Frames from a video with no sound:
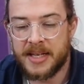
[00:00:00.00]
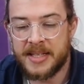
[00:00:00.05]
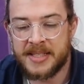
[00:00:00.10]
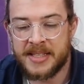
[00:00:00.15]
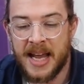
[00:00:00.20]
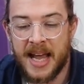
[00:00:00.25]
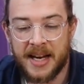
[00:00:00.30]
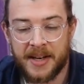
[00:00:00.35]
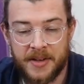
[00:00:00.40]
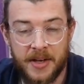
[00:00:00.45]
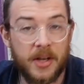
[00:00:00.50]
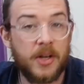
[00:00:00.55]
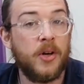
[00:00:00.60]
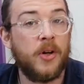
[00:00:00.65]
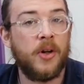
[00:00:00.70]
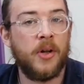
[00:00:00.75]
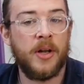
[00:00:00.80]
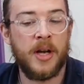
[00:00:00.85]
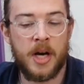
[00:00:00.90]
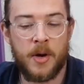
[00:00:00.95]

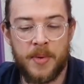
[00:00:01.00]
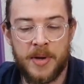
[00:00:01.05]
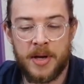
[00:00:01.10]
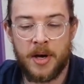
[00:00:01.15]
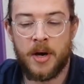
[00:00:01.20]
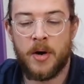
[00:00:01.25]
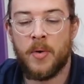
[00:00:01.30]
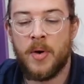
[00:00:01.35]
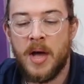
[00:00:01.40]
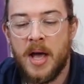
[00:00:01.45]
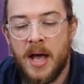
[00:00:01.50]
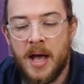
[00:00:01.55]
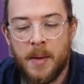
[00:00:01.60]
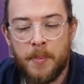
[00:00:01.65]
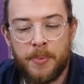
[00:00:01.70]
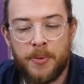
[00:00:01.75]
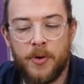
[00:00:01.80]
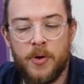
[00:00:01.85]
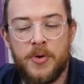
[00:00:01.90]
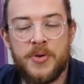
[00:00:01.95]
Technical, here we go.
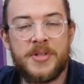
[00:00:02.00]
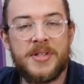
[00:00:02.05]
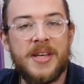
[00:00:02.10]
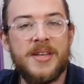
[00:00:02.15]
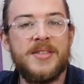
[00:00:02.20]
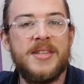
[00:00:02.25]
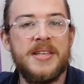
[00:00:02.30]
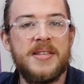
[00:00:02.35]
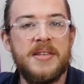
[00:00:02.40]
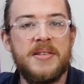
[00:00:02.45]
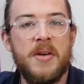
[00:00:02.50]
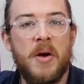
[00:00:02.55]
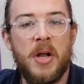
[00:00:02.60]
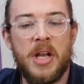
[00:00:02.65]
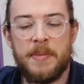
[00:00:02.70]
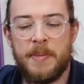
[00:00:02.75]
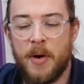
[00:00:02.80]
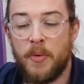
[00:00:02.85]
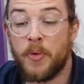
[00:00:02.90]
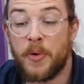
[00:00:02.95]
Prue says this is all
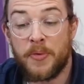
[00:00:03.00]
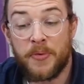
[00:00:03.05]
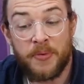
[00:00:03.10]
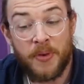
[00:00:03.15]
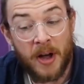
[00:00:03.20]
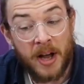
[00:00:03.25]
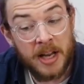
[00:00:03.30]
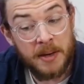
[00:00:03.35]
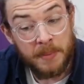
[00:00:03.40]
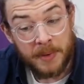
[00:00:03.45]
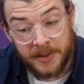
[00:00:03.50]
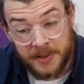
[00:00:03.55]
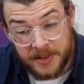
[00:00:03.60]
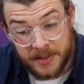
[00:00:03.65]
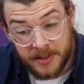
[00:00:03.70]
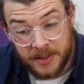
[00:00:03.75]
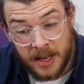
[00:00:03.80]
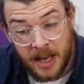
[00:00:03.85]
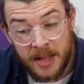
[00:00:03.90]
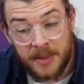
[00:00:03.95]
about
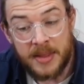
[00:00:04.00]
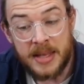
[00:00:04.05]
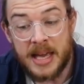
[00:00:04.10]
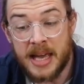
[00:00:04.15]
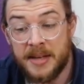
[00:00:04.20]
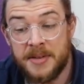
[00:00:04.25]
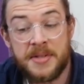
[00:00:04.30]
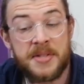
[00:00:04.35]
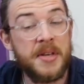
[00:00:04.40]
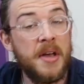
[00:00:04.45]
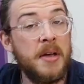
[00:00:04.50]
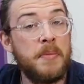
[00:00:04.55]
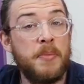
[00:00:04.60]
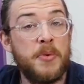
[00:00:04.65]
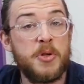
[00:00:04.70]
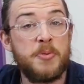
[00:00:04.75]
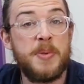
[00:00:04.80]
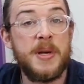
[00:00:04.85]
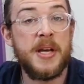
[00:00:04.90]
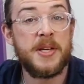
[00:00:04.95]
refinement. The inside
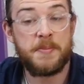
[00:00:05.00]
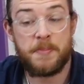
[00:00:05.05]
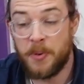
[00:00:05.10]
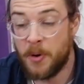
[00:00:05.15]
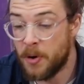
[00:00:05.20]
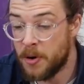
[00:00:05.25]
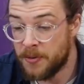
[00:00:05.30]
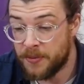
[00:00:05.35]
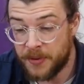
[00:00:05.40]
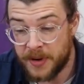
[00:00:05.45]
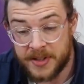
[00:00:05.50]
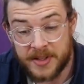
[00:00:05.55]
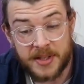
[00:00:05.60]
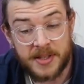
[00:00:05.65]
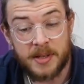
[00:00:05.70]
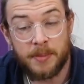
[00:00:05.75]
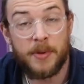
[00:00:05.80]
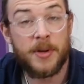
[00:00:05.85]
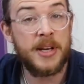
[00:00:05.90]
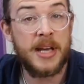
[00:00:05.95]
must be as perfect as
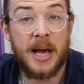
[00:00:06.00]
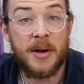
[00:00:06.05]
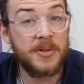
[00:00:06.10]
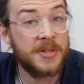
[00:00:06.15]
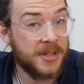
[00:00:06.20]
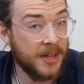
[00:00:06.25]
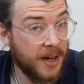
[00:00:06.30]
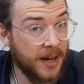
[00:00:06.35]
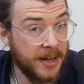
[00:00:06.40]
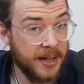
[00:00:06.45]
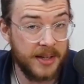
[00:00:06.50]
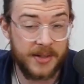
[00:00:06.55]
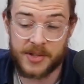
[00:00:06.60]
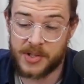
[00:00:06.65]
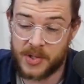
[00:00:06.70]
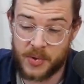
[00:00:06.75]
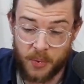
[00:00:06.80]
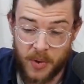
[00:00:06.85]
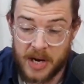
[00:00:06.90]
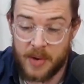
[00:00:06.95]
the bloody outside. It's
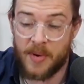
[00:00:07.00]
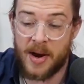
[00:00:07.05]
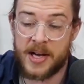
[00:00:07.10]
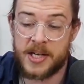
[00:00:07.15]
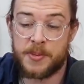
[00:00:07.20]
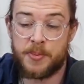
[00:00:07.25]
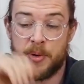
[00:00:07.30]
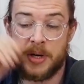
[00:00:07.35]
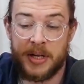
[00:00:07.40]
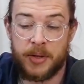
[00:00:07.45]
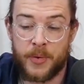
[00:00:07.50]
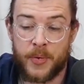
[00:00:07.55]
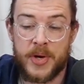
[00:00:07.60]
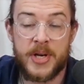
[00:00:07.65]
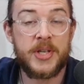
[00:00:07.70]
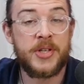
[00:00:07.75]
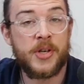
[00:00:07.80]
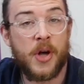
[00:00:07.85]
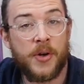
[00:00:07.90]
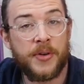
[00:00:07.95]
3 raspberry and 3
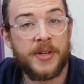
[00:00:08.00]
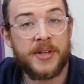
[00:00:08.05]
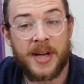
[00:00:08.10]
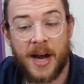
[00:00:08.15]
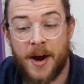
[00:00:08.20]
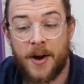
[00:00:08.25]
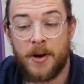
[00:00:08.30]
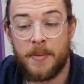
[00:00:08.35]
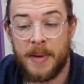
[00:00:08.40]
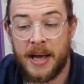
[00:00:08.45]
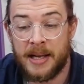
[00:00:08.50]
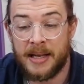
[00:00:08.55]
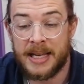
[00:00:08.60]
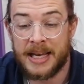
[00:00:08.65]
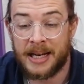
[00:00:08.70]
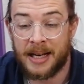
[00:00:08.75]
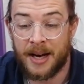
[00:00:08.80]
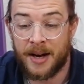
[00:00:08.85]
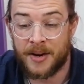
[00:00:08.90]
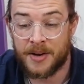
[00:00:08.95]
salted caramel
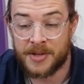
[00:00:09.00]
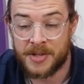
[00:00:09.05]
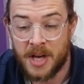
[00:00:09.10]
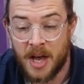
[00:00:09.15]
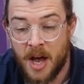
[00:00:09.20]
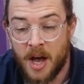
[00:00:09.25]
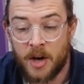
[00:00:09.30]
eclairs.